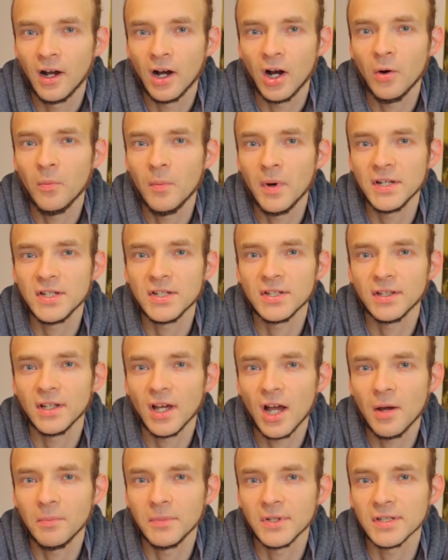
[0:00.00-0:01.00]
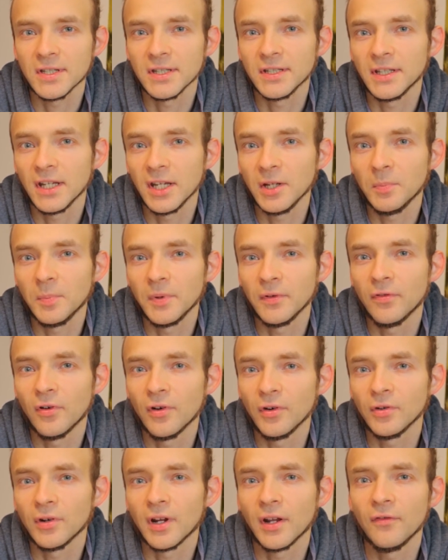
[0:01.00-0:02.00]
How much time does it take
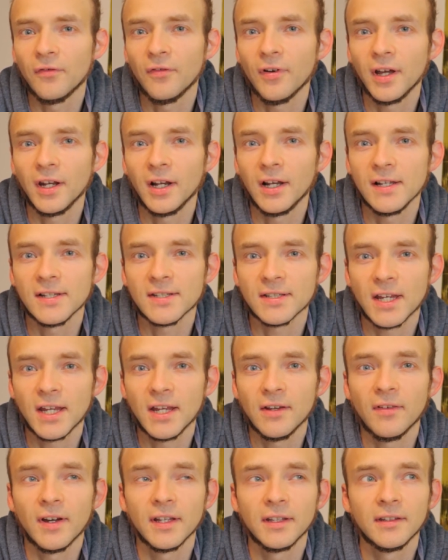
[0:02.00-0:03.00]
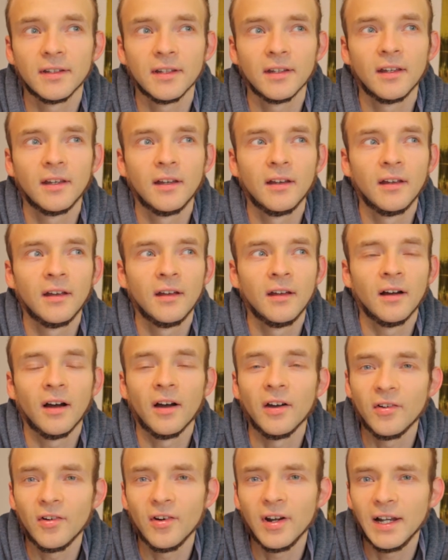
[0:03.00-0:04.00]
before you can finally say that
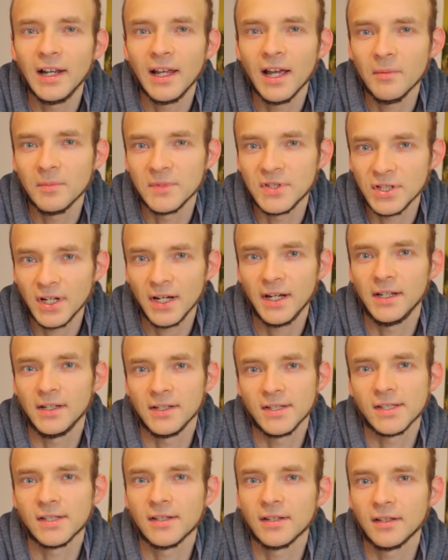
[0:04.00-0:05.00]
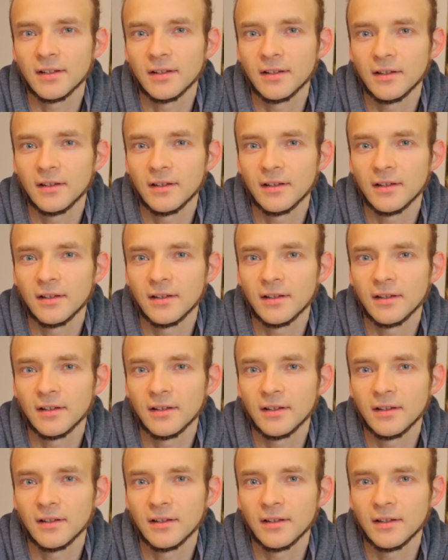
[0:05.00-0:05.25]
I really am changed?